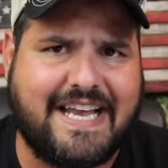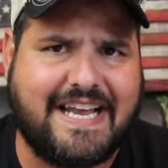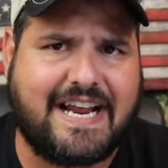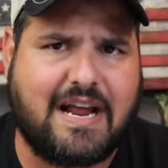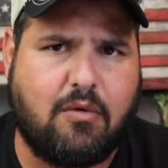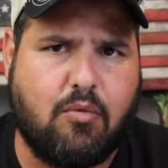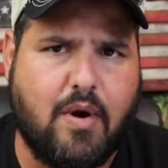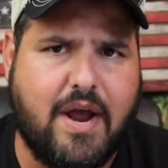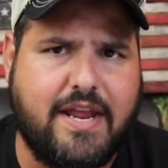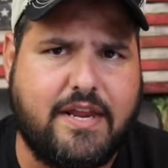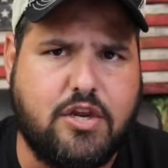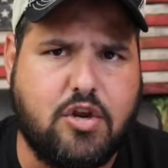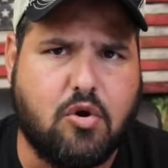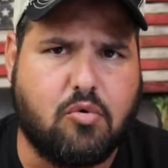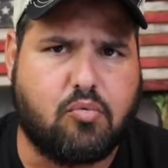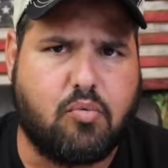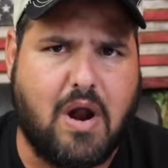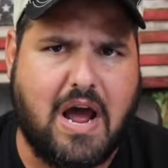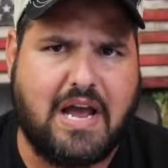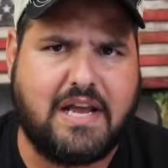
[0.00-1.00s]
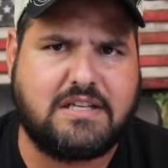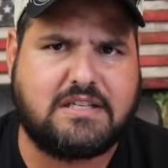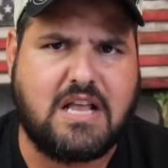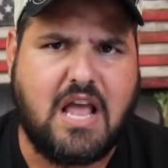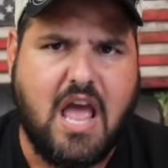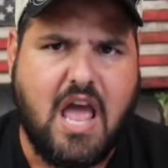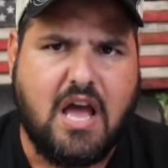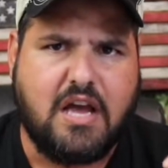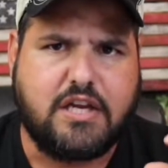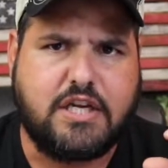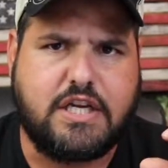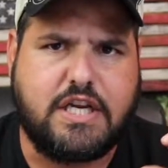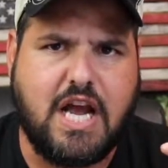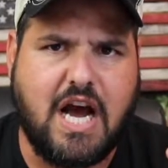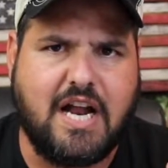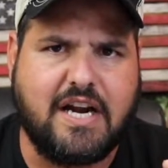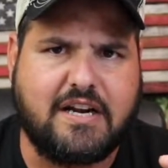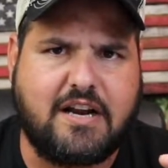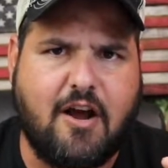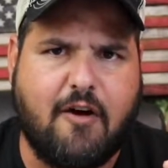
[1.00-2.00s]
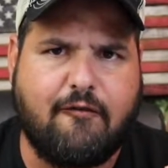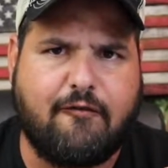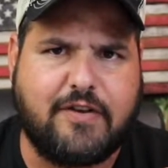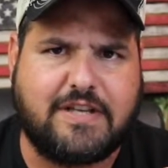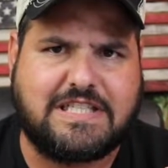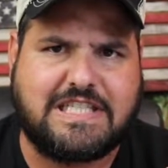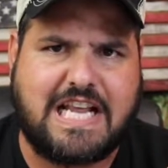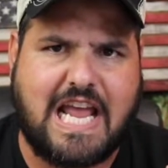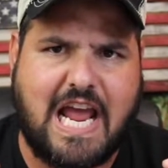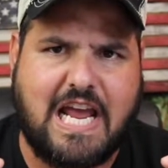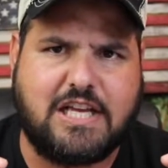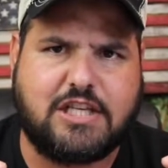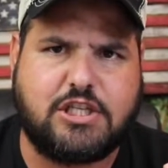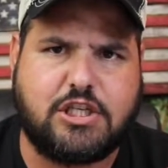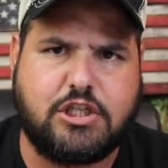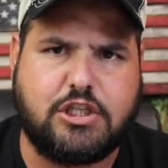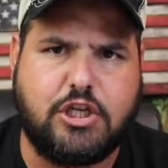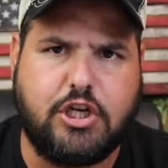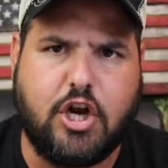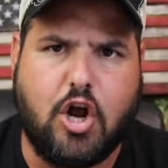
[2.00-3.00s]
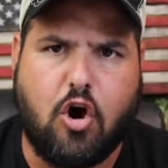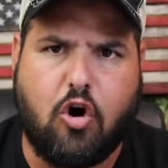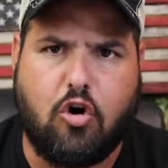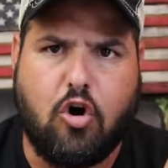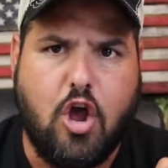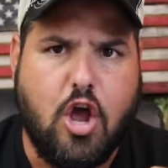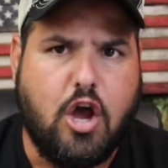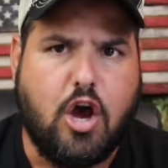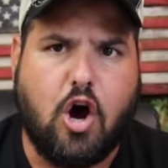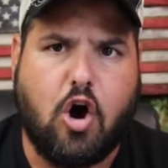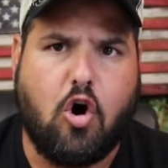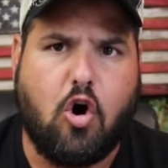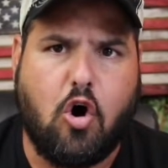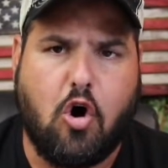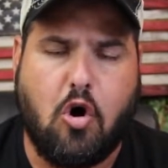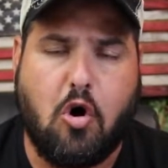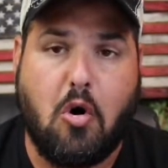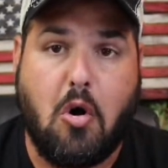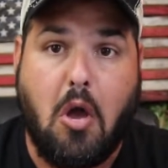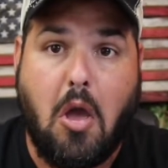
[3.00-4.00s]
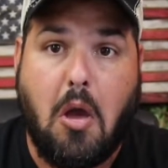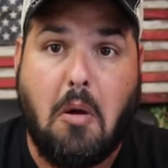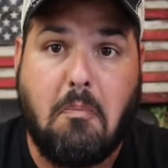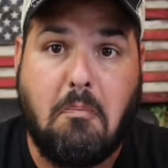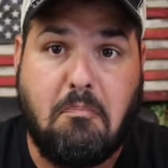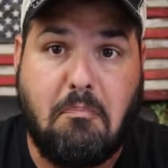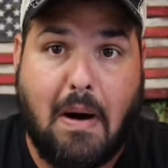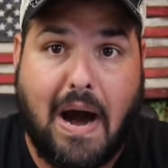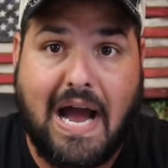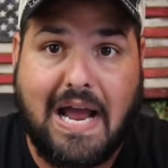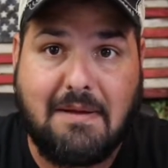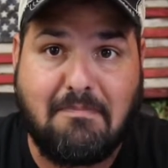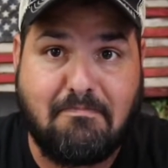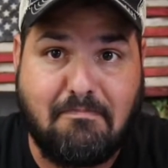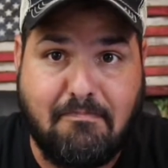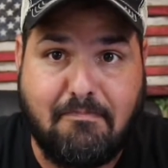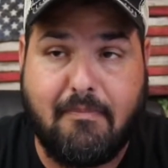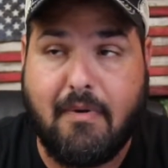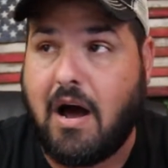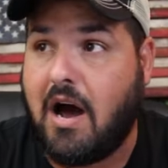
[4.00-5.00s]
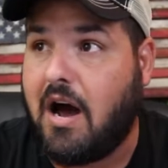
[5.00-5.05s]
take away your rights. Gun confiscation, you know, buyback